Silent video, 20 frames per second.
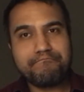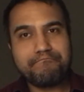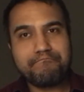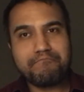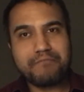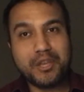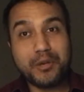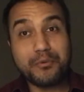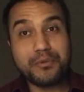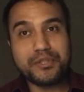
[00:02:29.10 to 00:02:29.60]

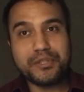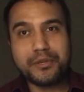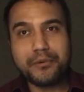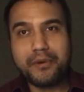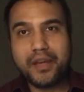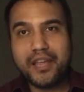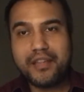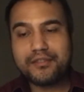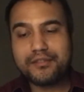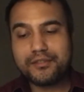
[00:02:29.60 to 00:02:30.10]
There was no
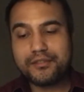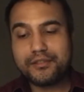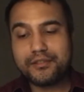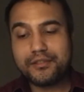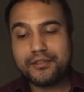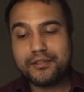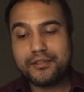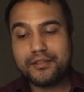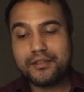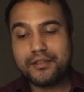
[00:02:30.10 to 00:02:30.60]
answer.
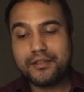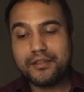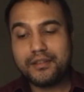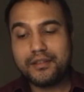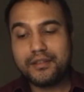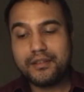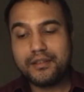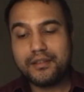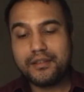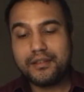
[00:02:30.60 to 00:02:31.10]

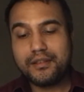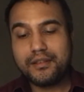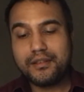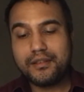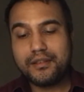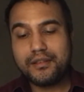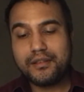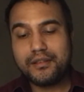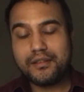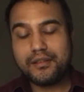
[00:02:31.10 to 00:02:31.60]

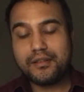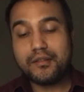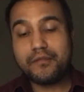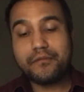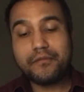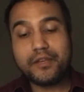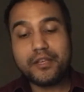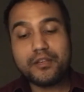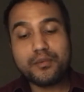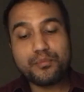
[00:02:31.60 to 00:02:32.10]
The
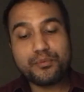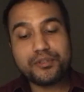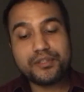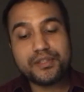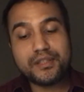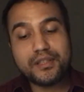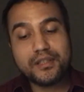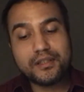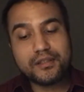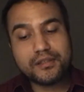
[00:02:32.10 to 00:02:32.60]
figure
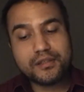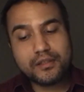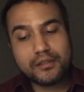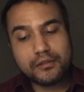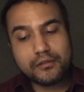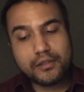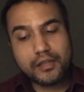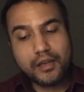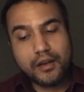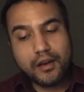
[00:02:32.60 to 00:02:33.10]
proceeded
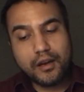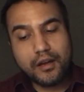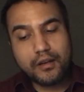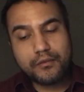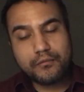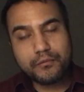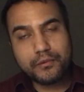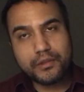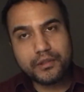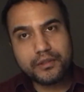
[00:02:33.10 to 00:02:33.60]
slowly
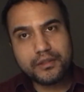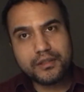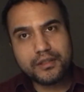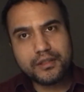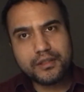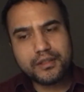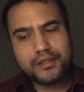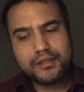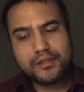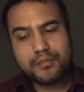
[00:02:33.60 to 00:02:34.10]
onwards
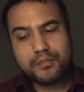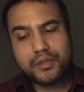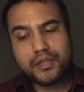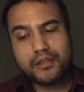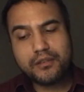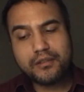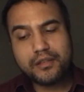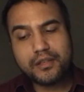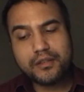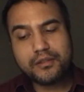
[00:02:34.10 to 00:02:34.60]
and
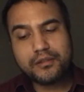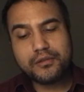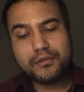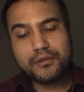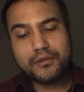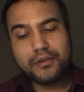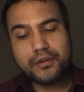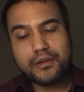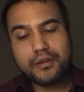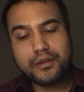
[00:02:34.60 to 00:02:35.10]
disappeared at the
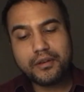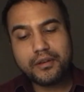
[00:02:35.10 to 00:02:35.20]
door.